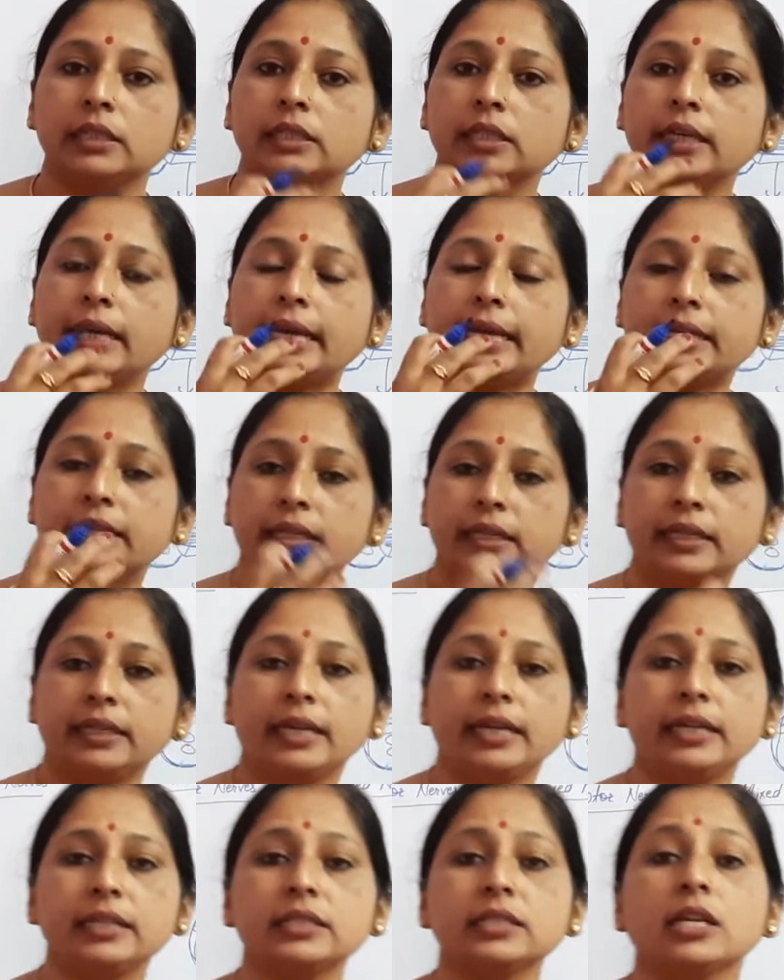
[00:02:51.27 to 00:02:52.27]
The
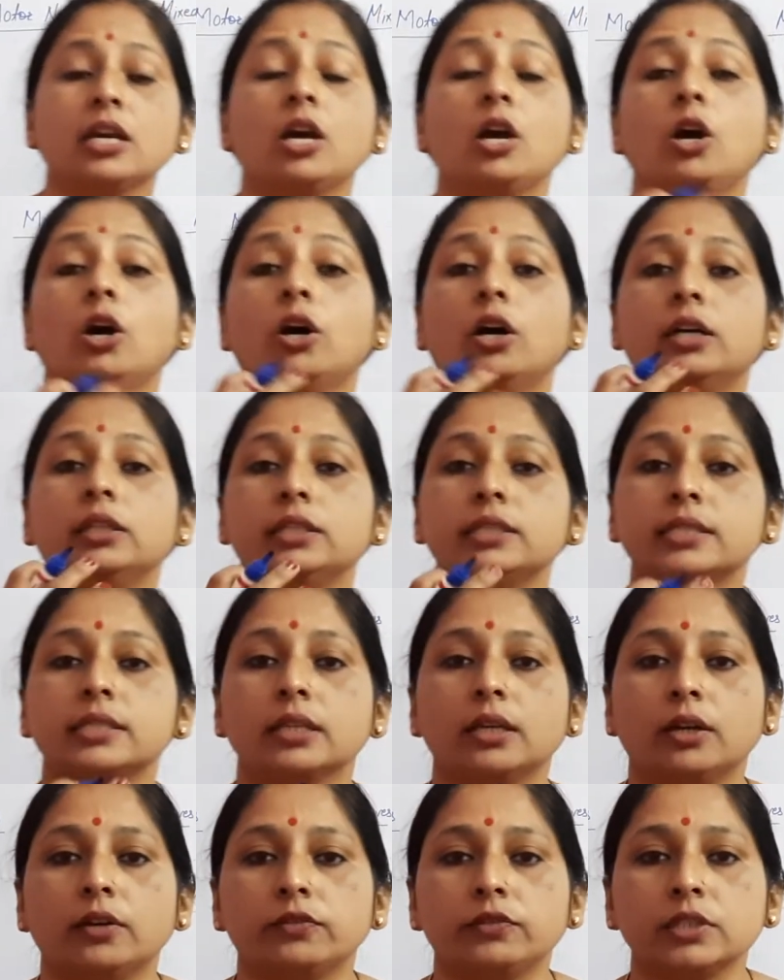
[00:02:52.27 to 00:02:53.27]
aggregates or
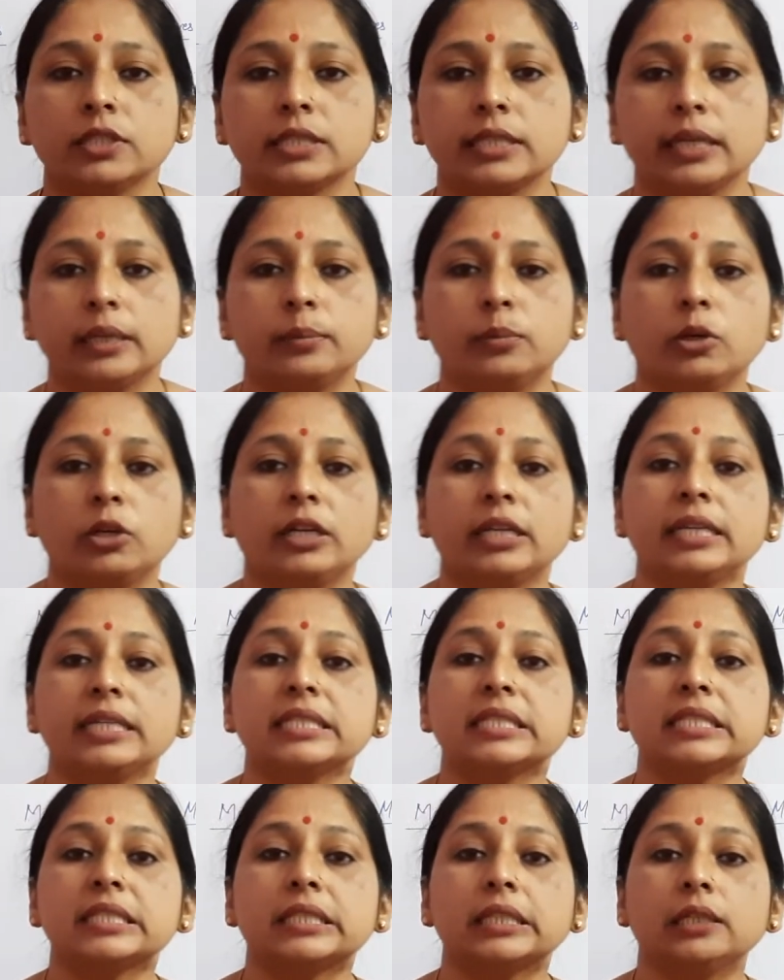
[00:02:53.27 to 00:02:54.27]
of the cell body
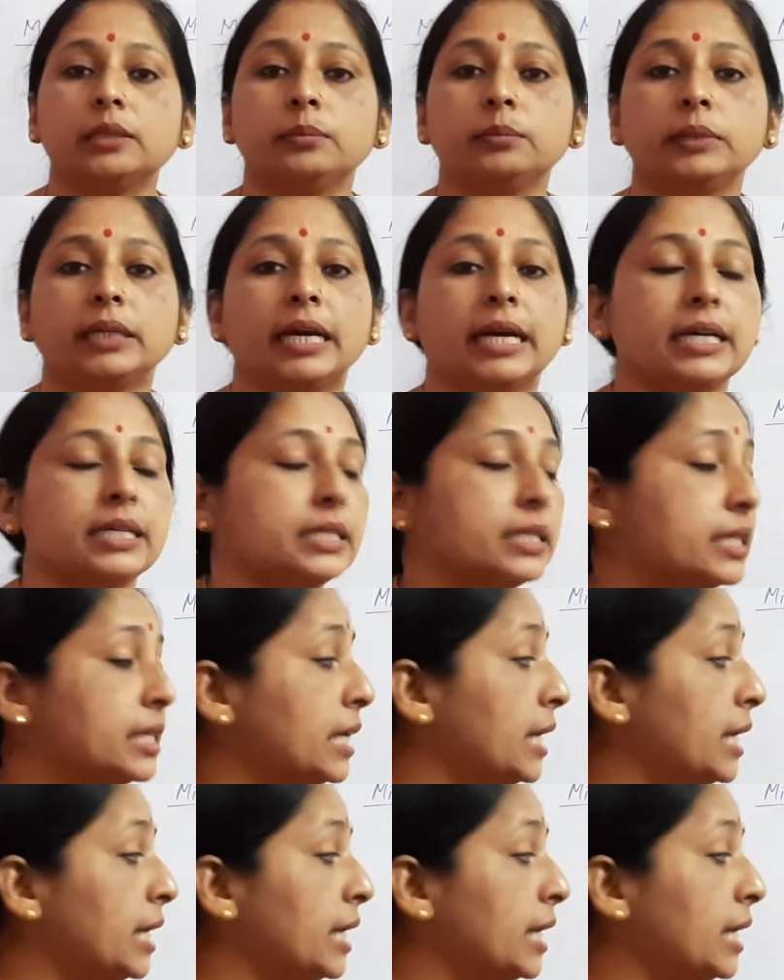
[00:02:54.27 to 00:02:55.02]
is termed as